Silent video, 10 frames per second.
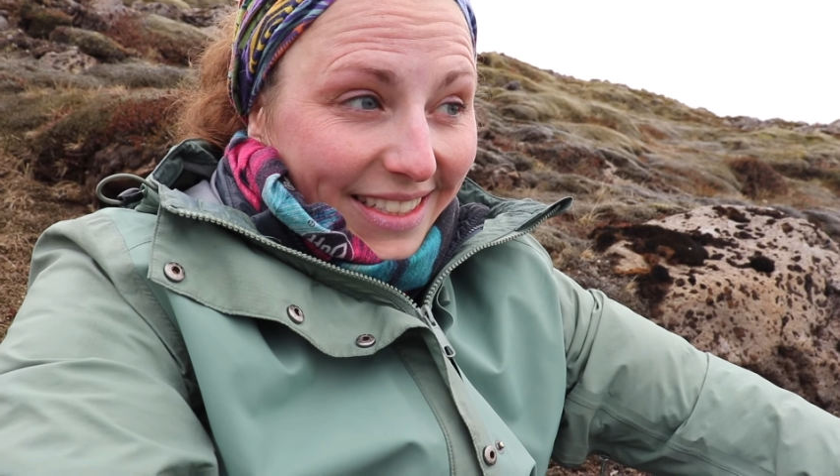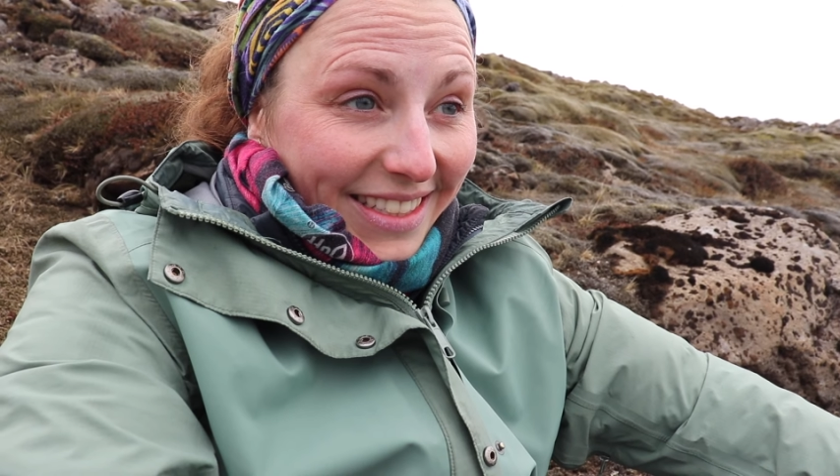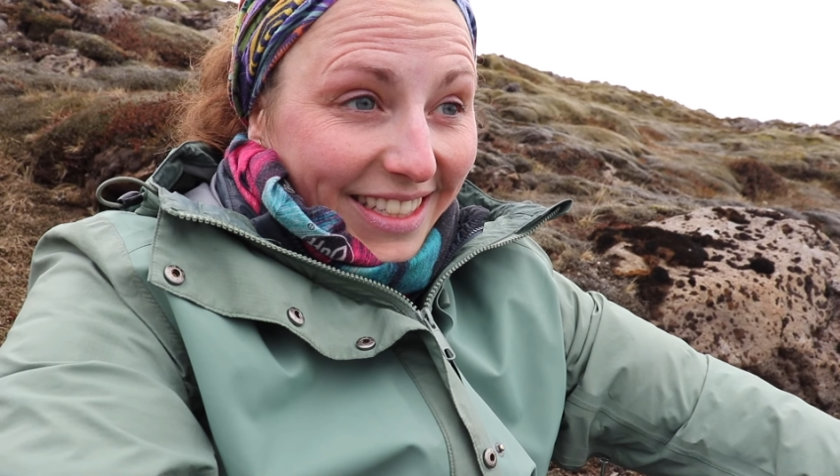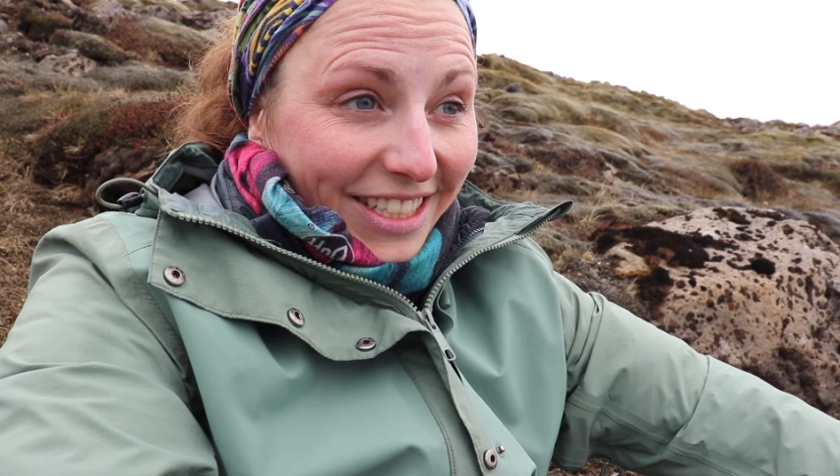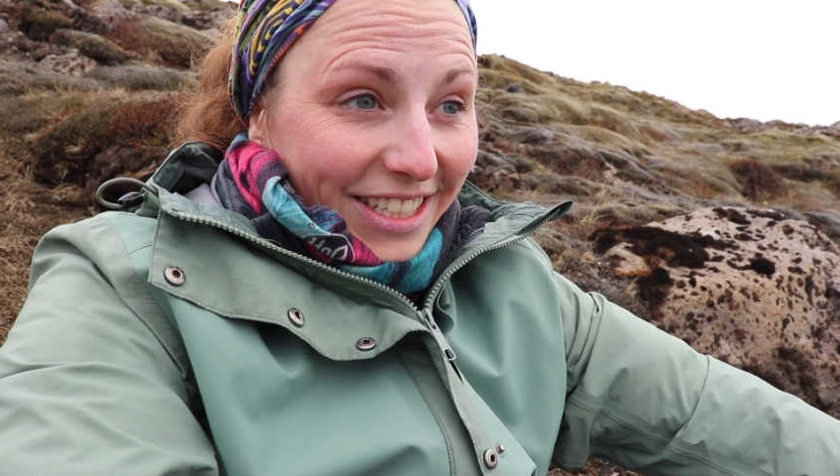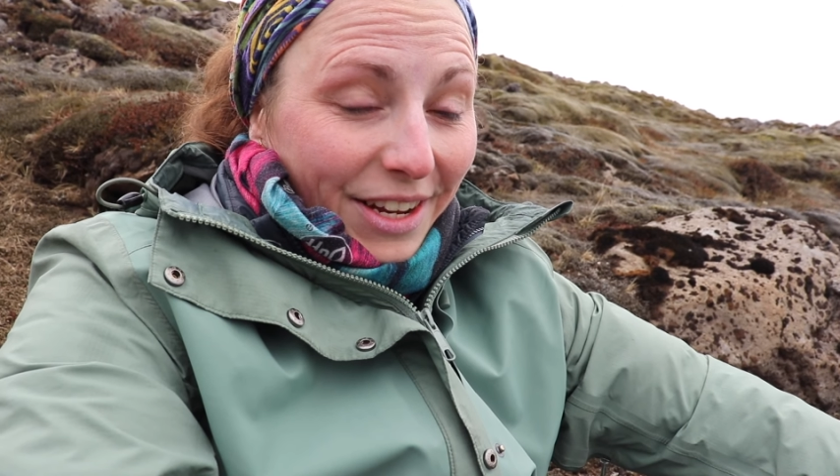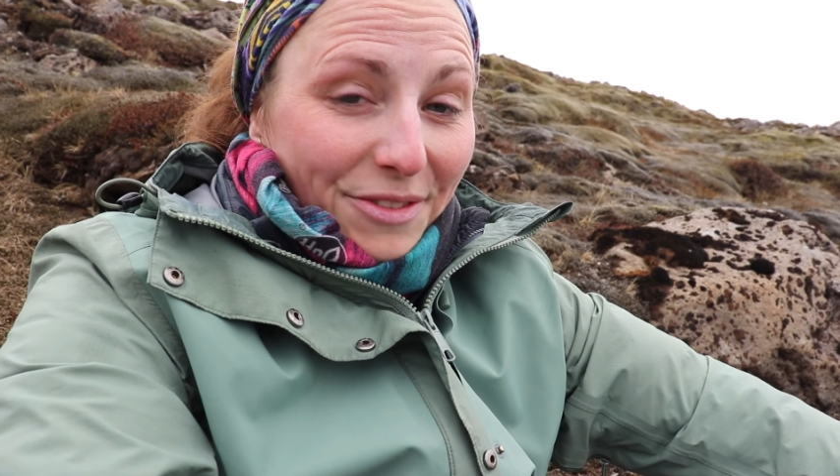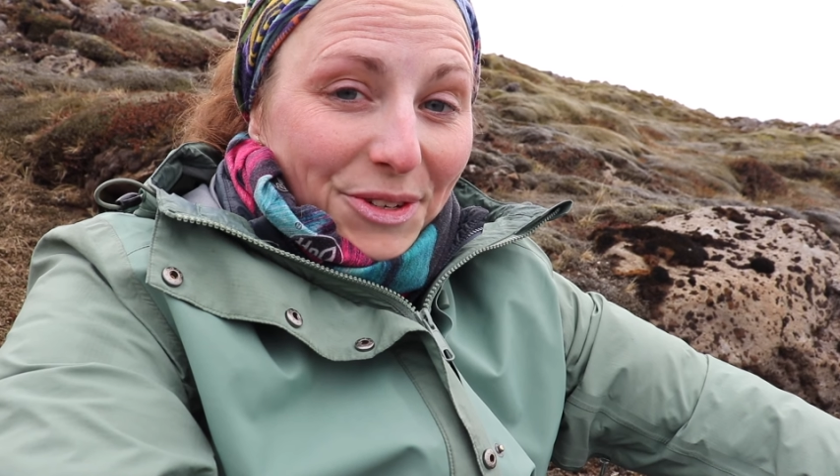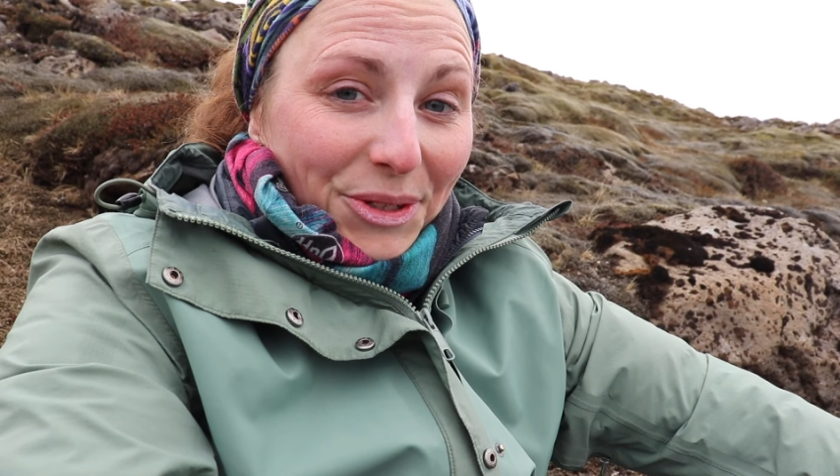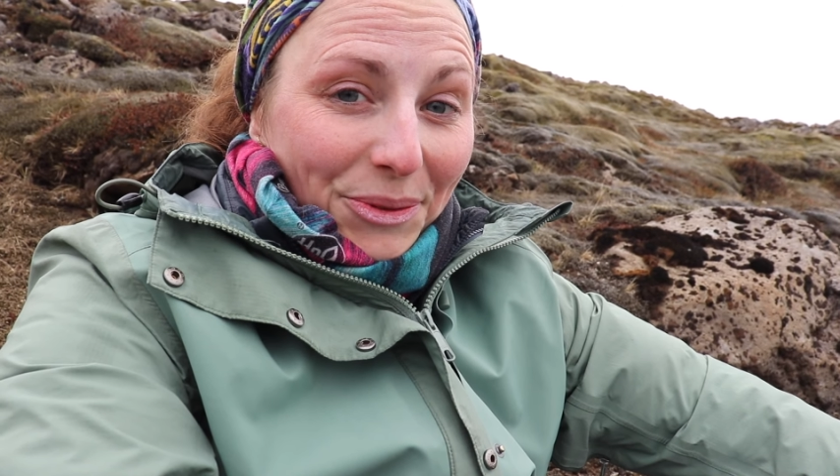you just
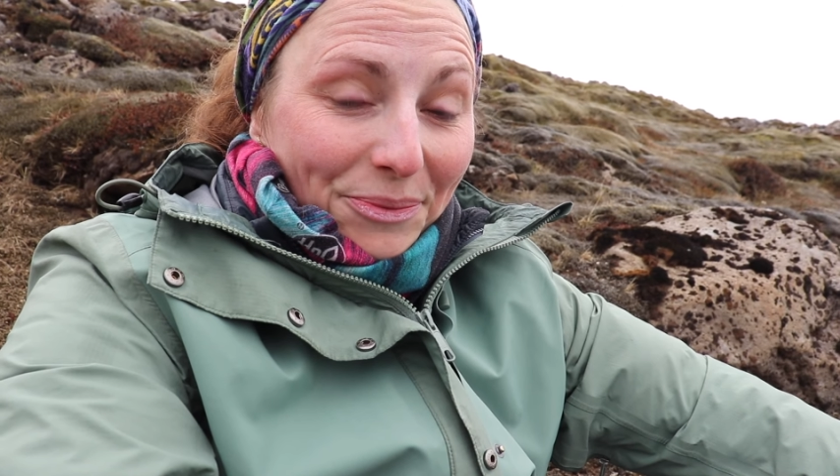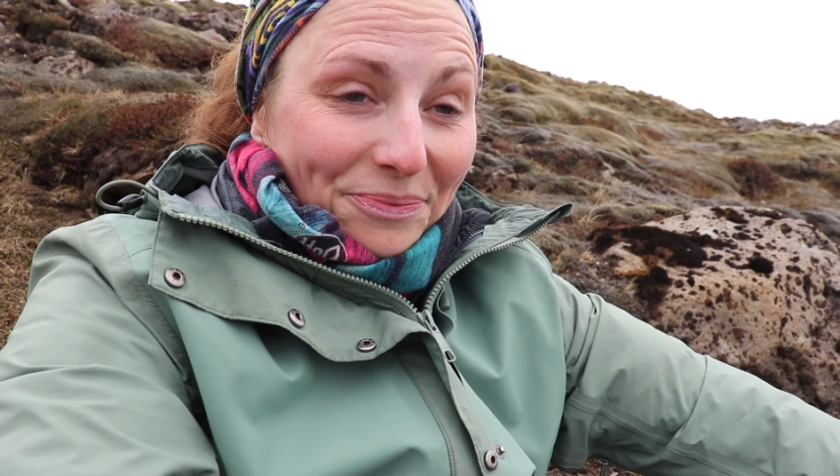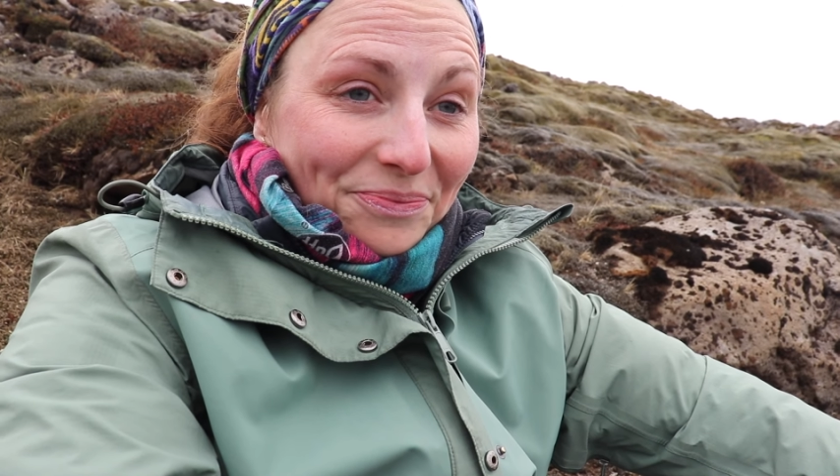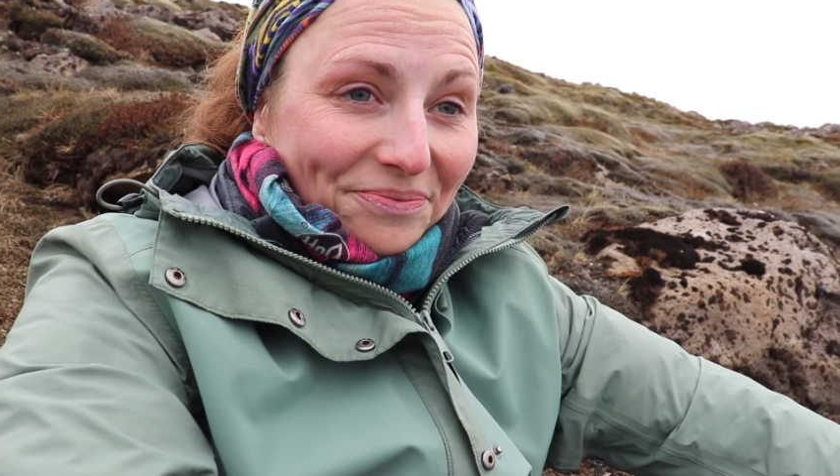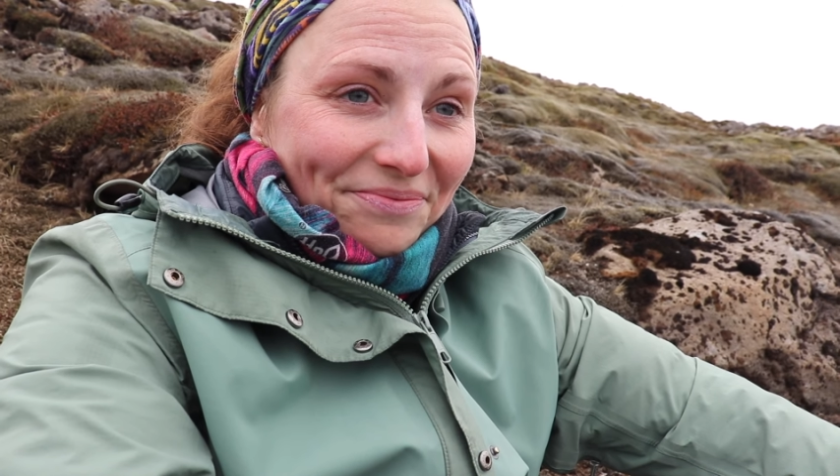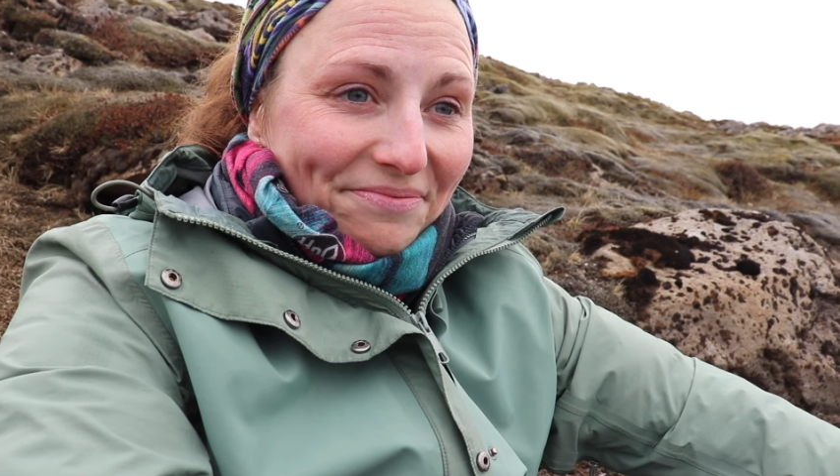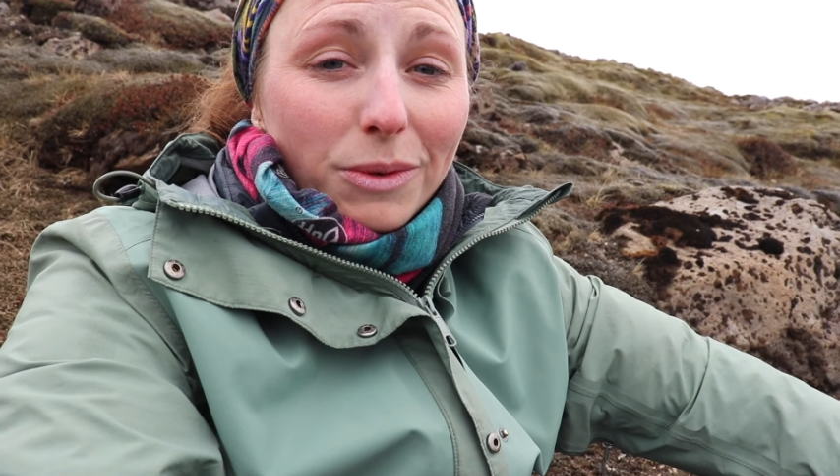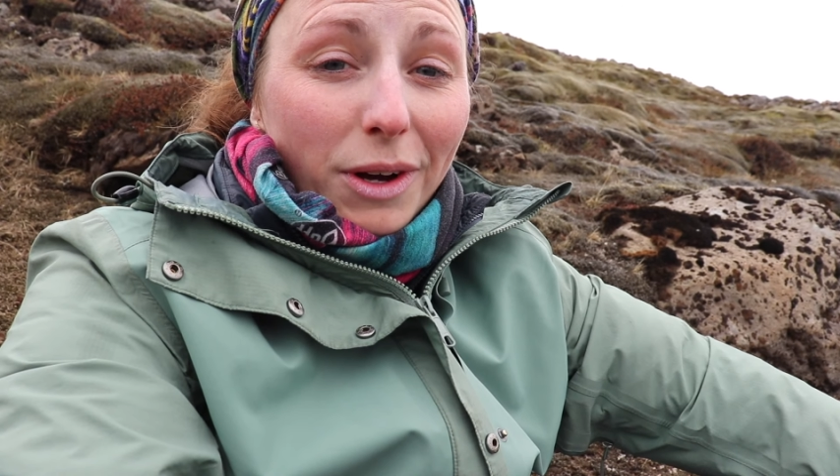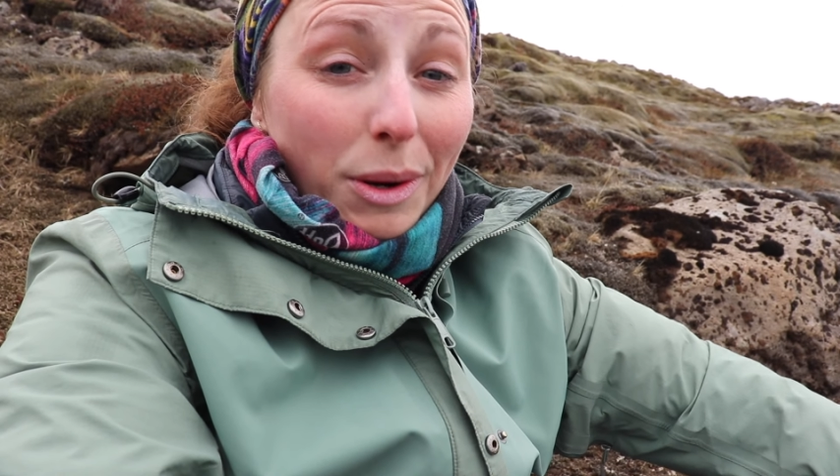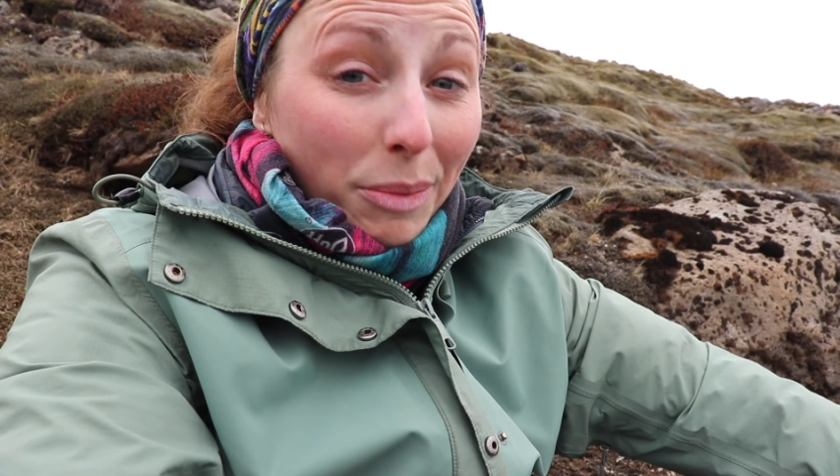never know.
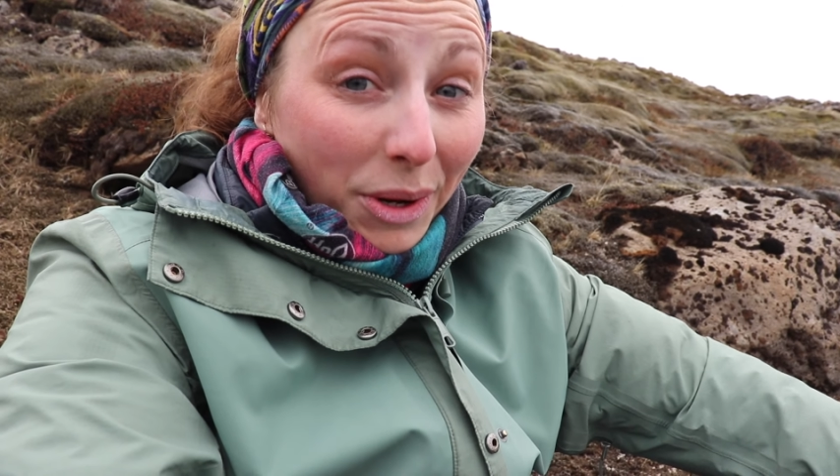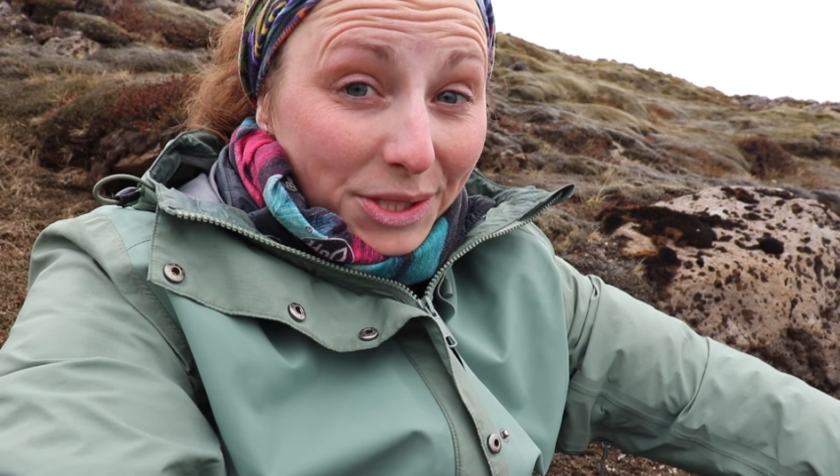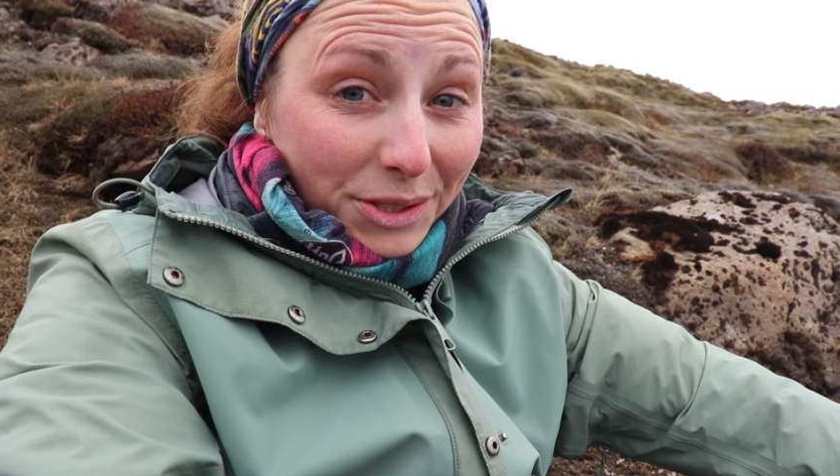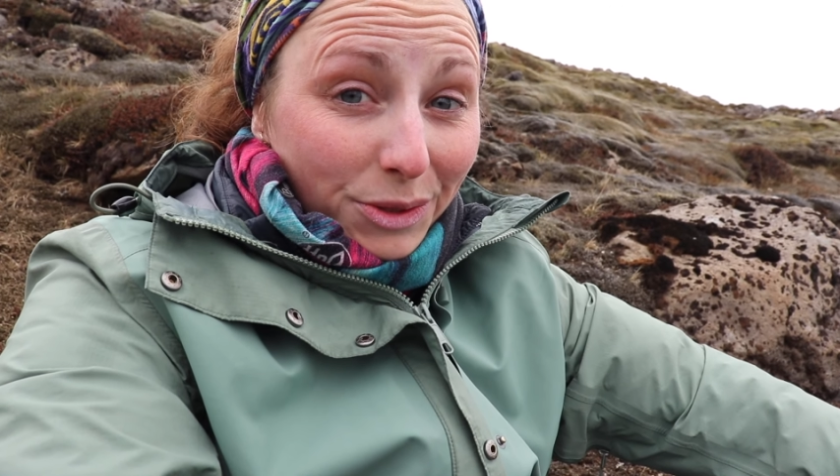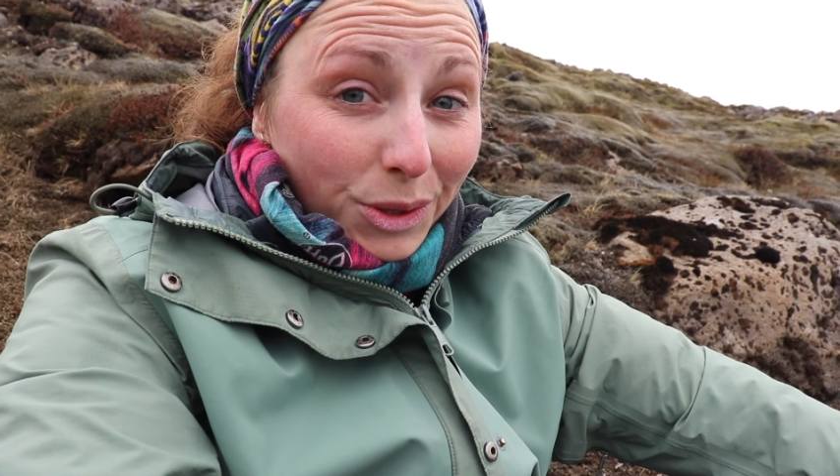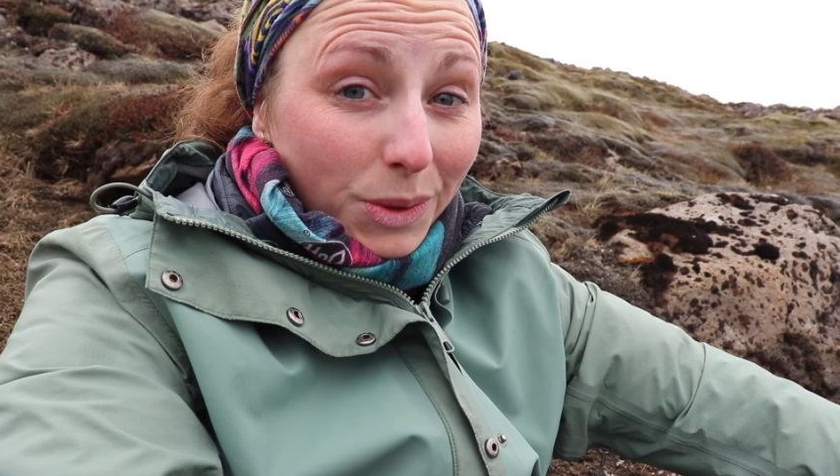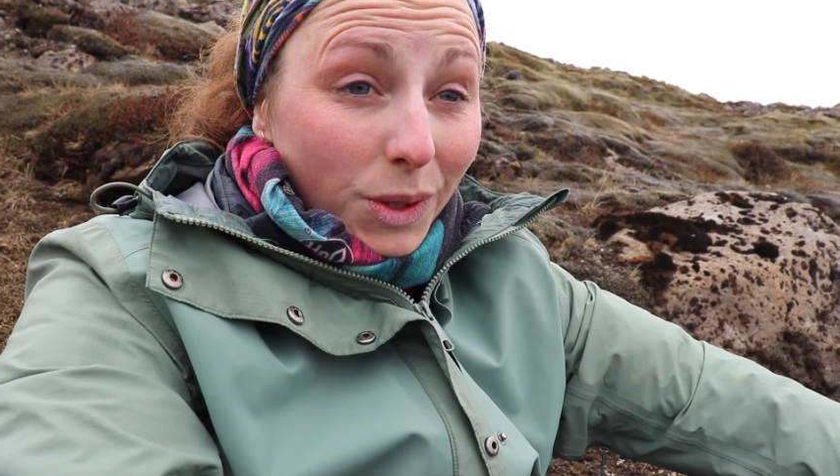On a positive note,